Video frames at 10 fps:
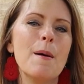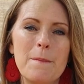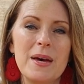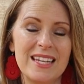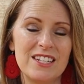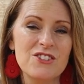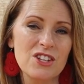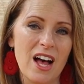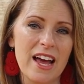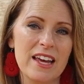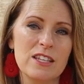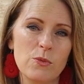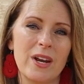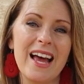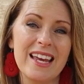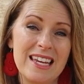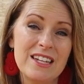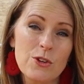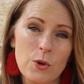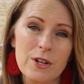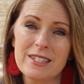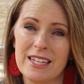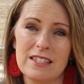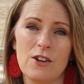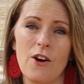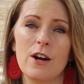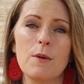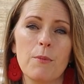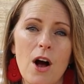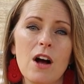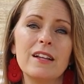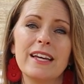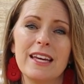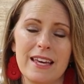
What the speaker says: but in July is when I indoor seed start broccoli,